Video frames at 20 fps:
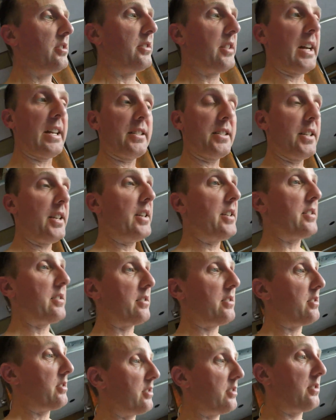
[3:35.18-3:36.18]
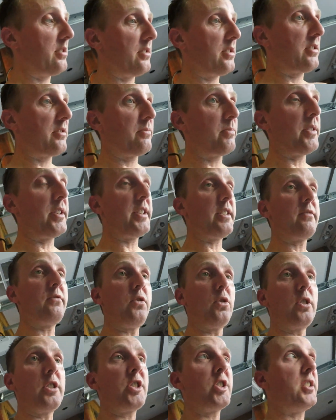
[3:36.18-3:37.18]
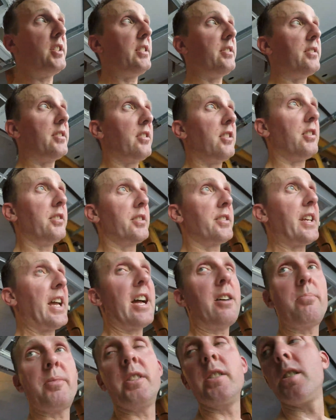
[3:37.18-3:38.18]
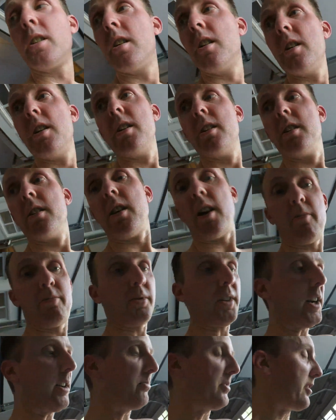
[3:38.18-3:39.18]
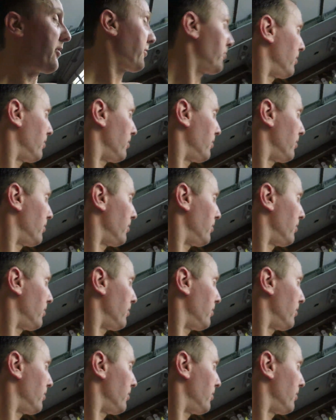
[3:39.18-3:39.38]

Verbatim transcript: that's it. It's pretty unfortunate that all this happened. I'll probably